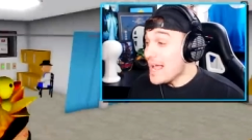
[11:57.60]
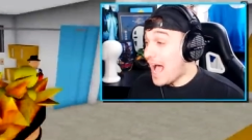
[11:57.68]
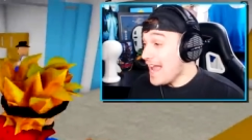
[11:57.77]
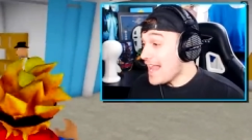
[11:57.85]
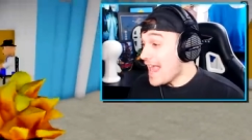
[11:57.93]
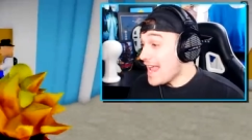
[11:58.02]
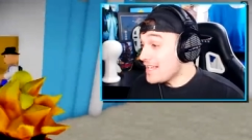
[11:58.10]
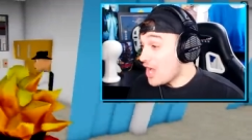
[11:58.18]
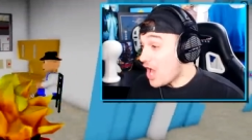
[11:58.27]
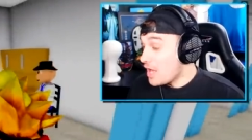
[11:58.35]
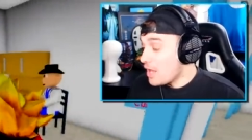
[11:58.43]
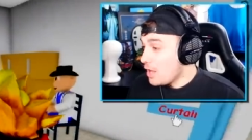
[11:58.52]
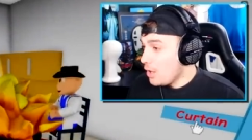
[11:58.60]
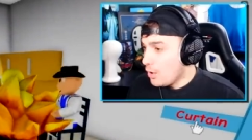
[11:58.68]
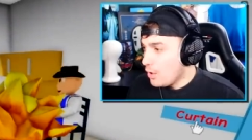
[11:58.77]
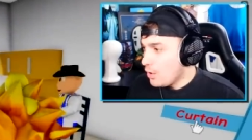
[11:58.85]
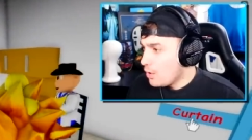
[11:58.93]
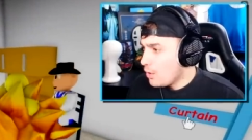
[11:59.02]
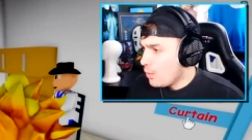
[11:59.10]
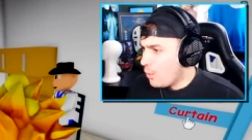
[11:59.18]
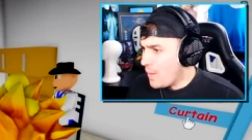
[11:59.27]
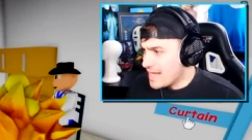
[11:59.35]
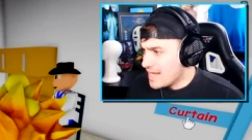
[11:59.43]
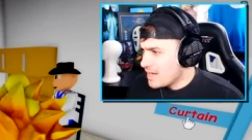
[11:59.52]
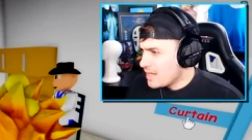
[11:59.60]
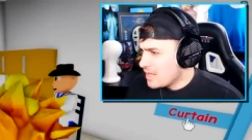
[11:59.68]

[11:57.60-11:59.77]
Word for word: We had a goal! Wait,